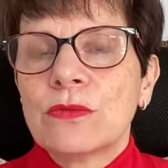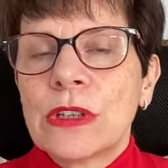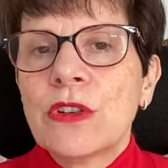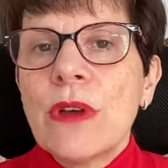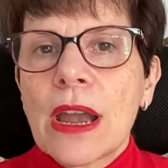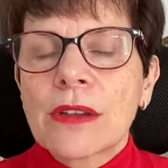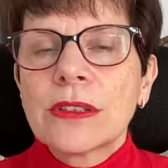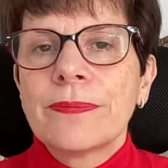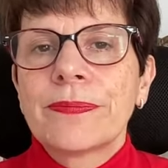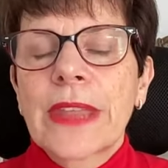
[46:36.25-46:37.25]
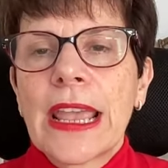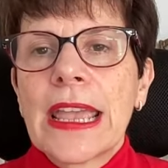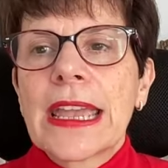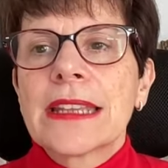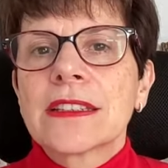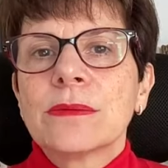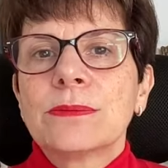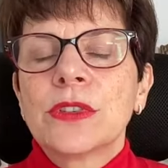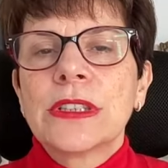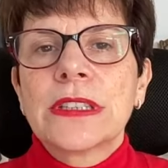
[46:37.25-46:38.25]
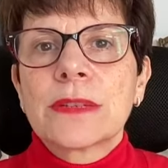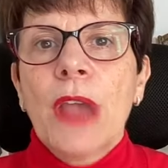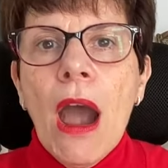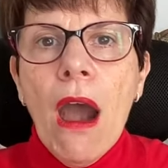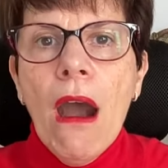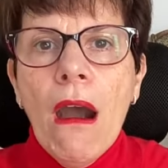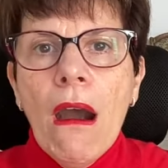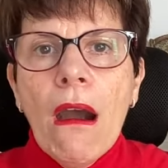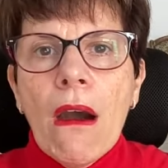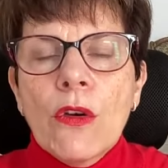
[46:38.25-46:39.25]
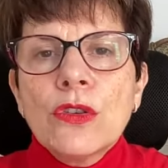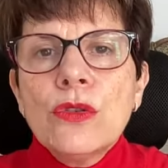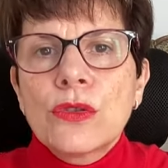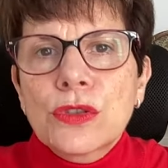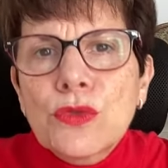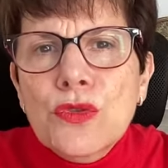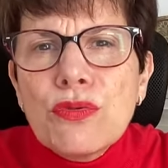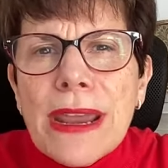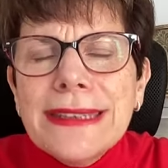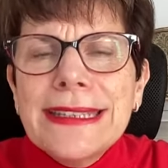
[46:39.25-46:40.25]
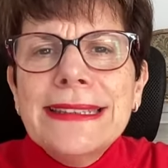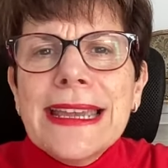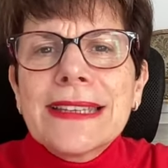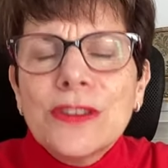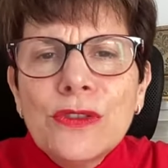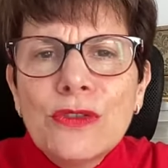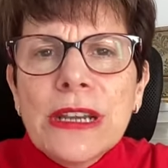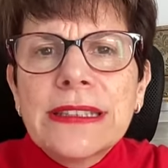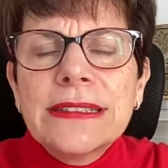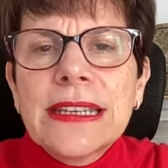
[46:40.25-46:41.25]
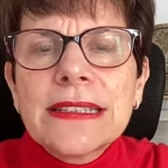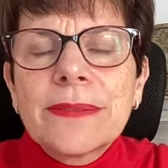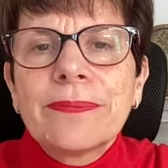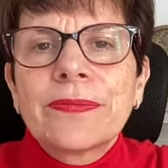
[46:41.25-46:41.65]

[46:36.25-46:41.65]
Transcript: We go out, and somebody tells me, oh, "You look great in that. You look great in that."